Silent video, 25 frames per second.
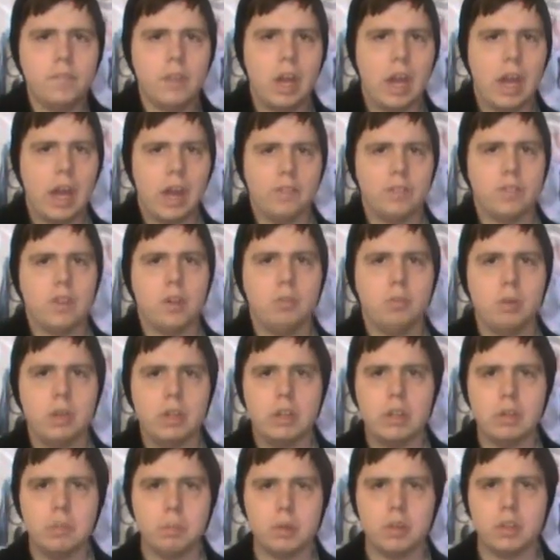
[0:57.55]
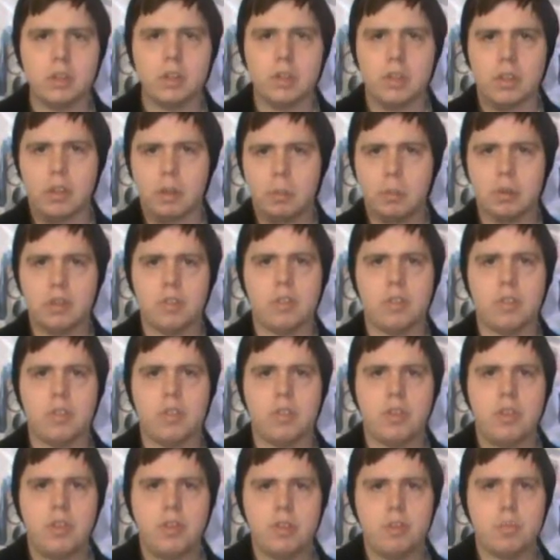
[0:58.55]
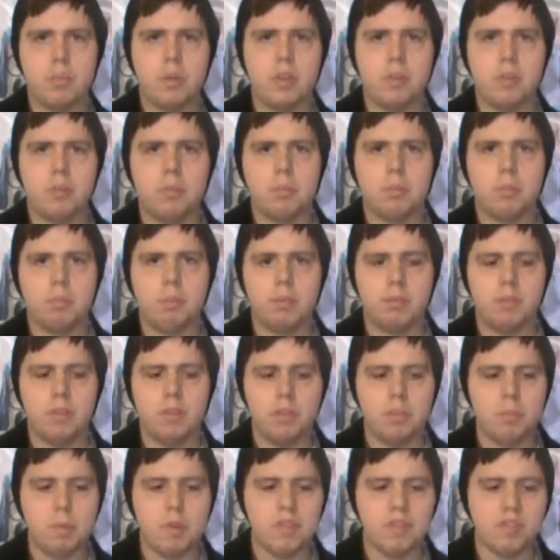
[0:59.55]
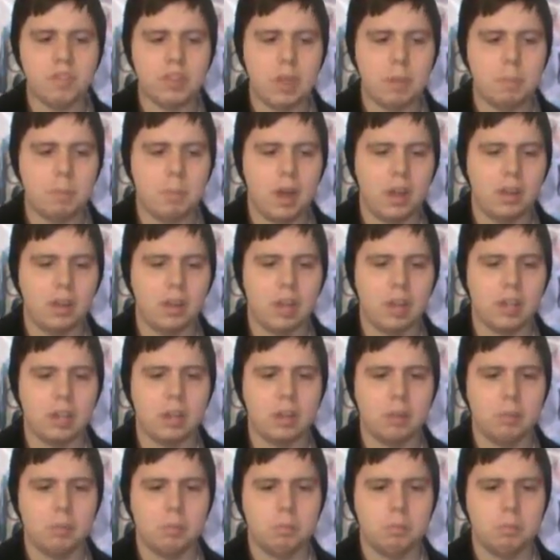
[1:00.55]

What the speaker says: I have not read the books in the series, but it feels basically about